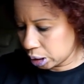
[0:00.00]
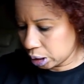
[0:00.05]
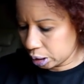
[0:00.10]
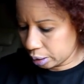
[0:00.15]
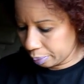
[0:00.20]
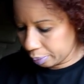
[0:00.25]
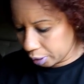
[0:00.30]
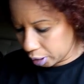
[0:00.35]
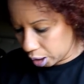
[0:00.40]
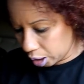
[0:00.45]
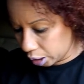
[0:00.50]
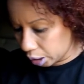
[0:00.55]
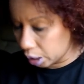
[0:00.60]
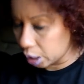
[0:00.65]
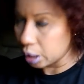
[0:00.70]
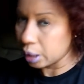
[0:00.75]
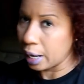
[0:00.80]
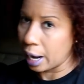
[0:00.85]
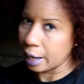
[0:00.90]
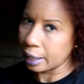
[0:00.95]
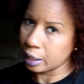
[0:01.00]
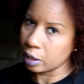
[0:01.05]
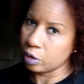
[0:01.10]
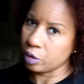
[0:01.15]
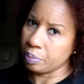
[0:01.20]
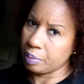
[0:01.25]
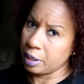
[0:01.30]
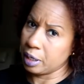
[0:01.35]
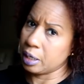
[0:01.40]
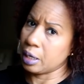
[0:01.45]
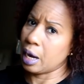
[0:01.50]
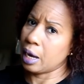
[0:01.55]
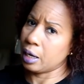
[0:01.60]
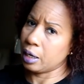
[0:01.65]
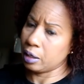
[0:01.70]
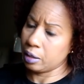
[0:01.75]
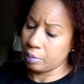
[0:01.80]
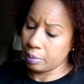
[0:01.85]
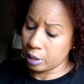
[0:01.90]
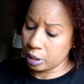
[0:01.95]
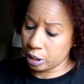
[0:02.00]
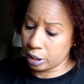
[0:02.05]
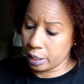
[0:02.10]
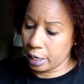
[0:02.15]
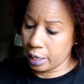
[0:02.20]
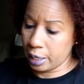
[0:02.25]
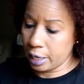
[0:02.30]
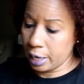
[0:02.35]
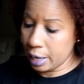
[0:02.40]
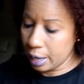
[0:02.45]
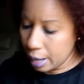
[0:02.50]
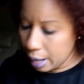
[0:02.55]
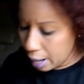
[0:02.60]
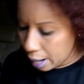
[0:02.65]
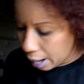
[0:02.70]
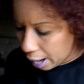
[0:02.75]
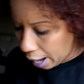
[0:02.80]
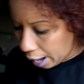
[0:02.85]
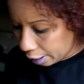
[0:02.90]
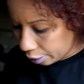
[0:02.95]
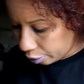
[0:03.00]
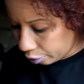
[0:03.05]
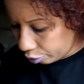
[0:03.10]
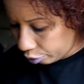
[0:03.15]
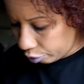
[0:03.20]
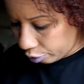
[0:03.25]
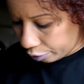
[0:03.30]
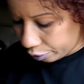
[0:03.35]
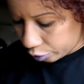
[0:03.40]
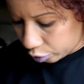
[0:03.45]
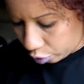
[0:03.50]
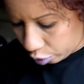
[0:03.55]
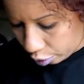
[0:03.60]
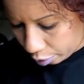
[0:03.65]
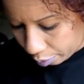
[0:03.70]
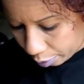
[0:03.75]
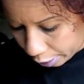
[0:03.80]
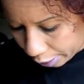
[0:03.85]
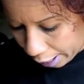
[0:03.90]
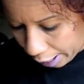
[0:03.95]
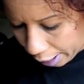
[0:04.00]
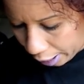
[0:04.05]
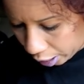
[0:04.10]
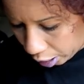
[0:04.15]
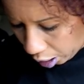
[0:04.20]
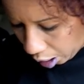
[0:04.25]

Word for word: typically that could be a little bit shady at the thrift store but I